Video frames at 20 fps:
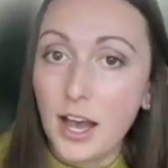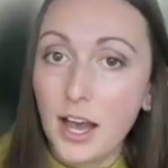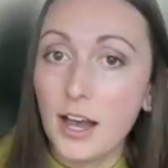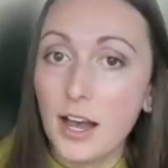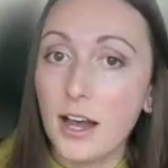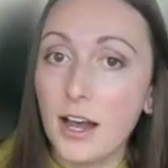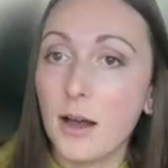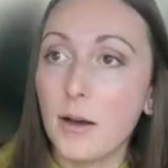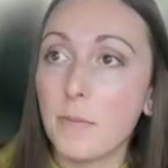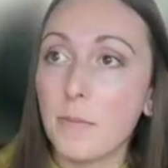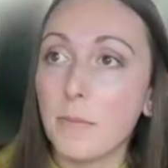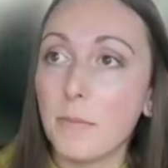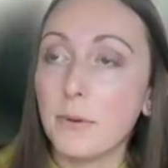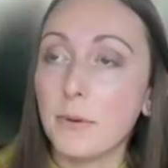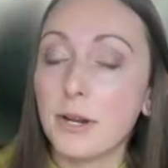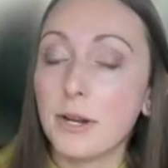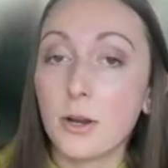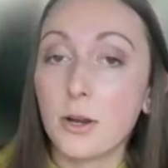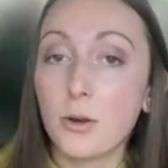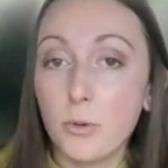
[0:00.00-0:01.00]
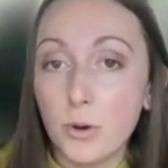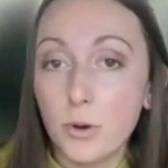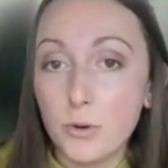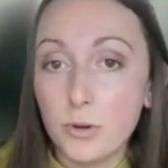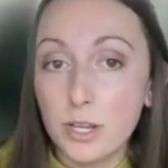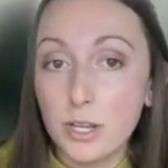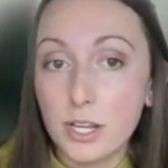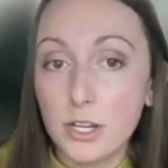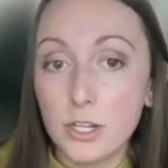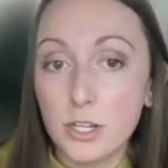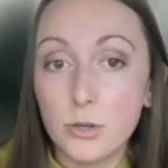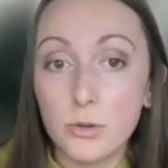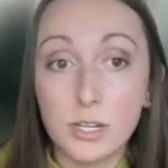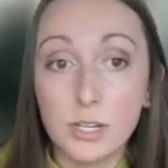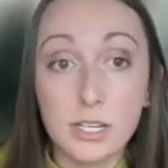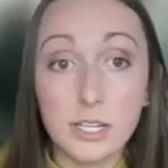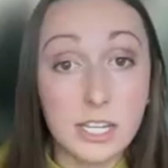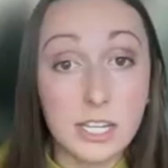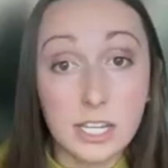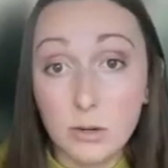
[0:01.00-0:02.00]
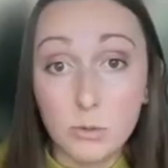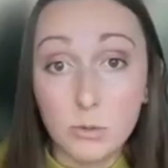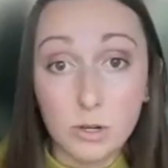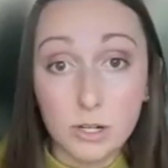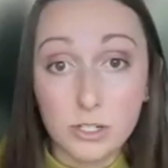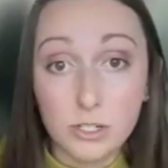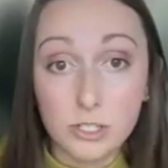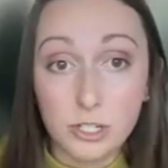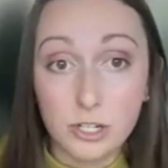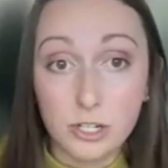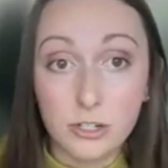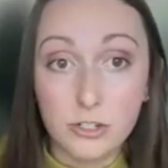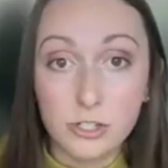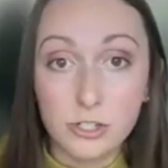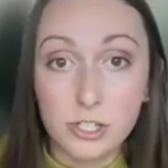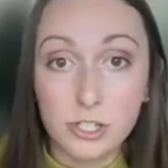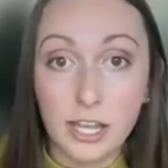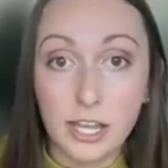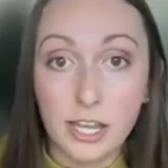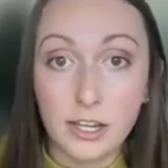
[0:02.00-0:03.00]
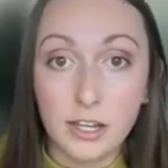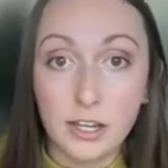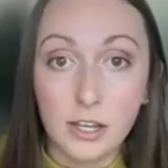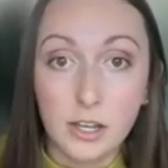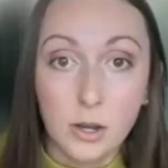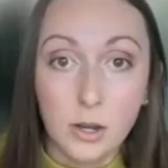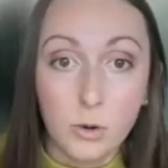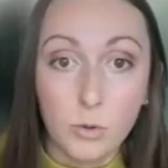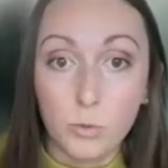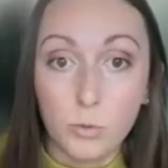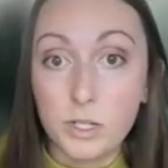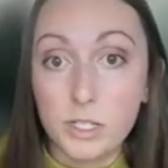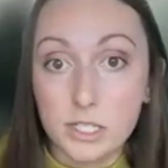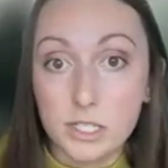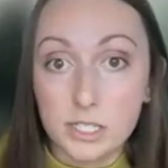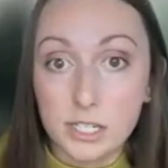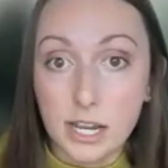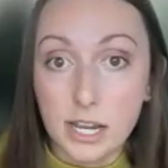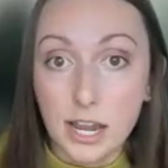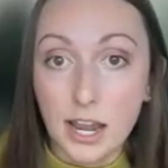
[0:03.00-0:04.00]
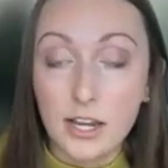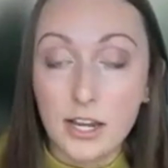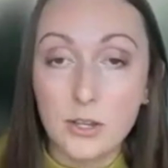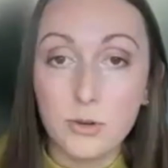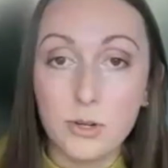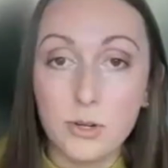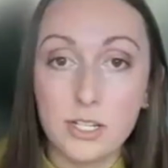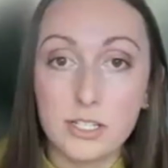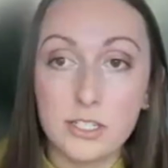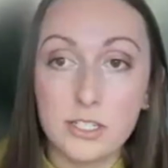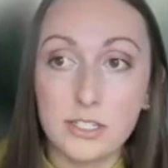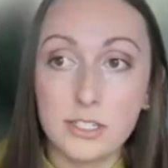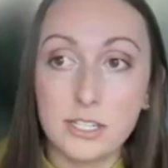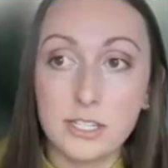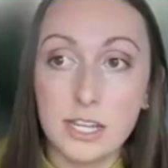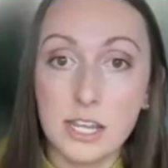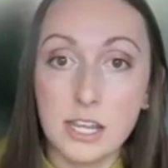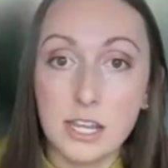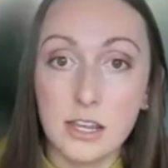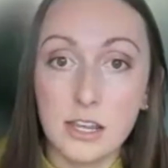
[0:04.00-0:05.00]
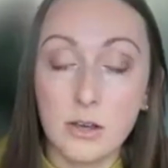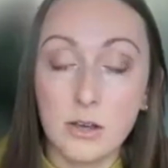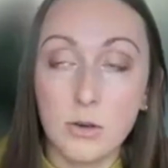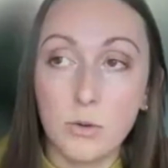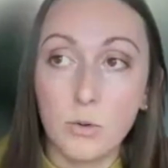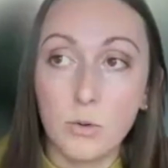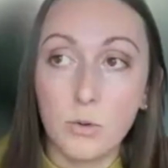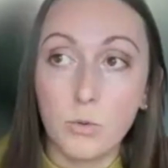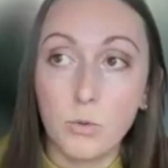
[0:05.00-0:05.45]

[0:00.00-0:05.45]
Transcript: But on Quoted, you can keyword search like real estate and you can see